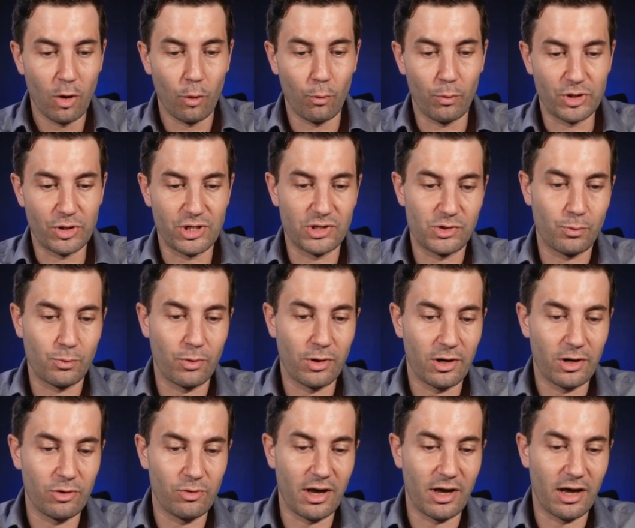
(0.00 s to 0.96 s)
which is
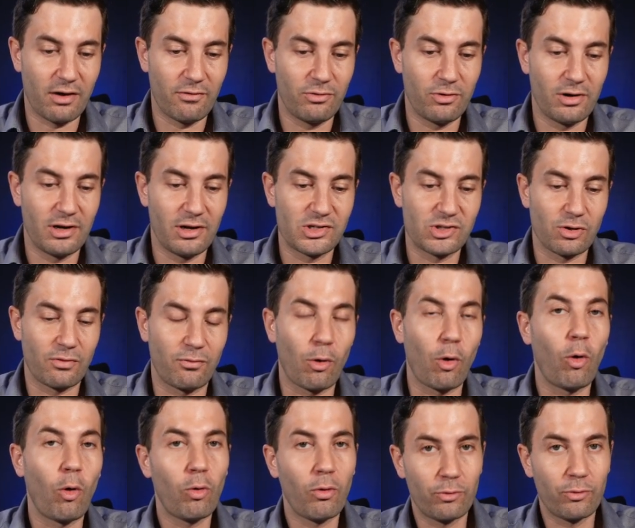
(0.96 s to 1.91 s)
where you have the list of
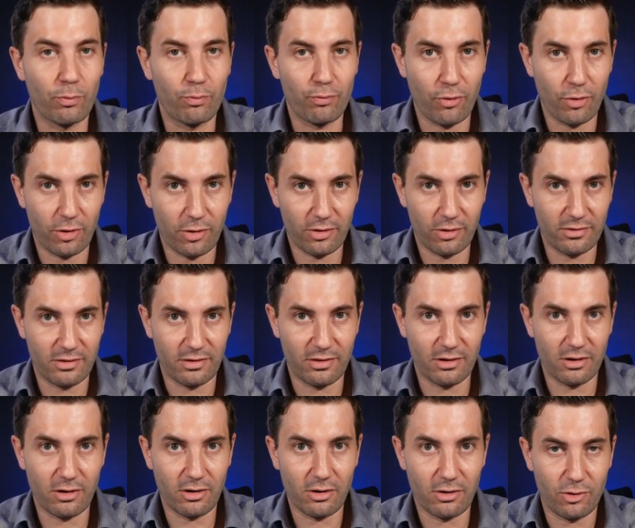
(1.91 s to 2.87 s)
all of the products
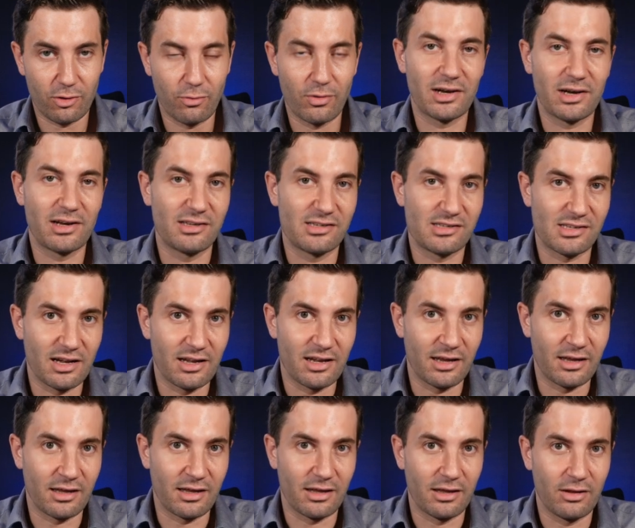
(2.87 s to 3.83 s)
that are currently
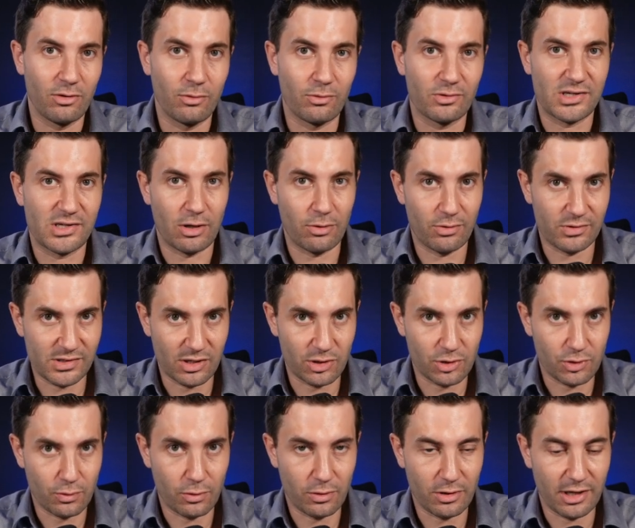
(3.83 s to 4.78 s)
selling in your Seller
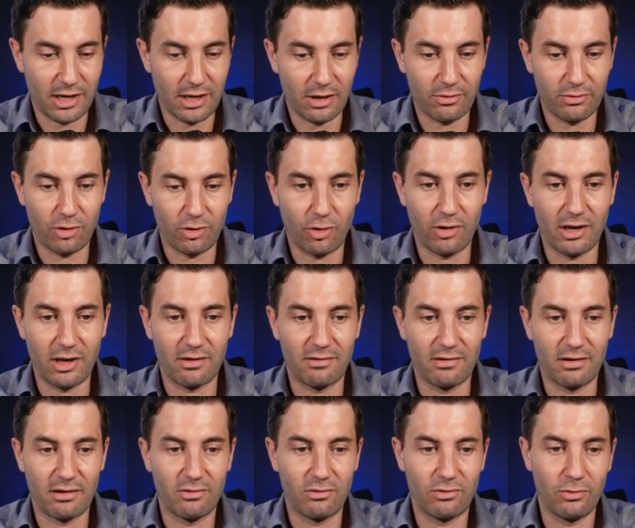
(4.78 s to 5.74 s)
Central account
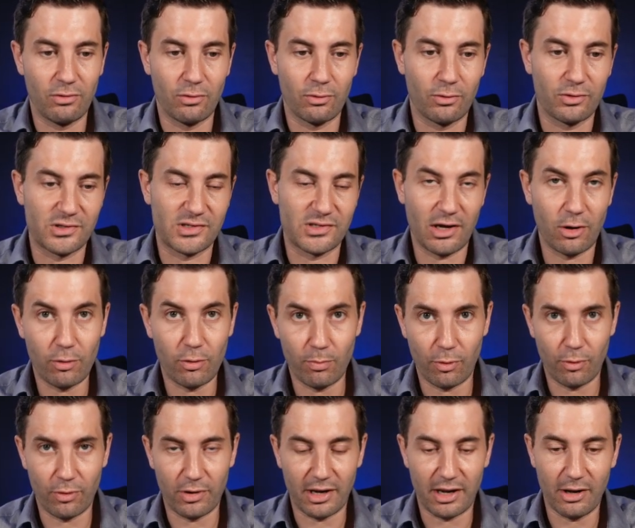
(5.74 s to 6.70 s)
connected to your
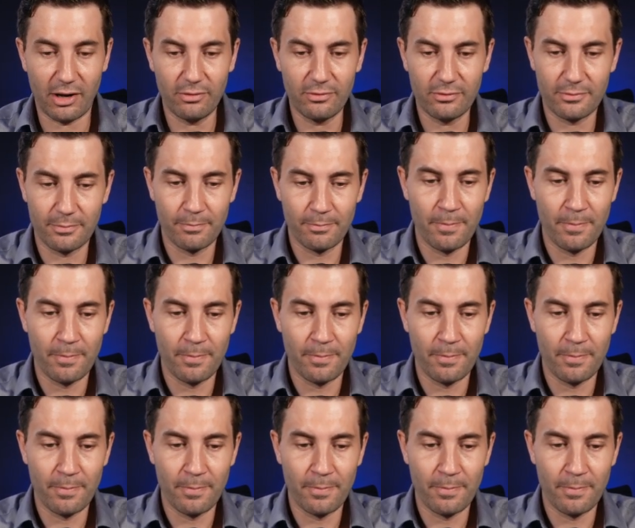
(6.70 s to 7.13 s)
Sellerboard account.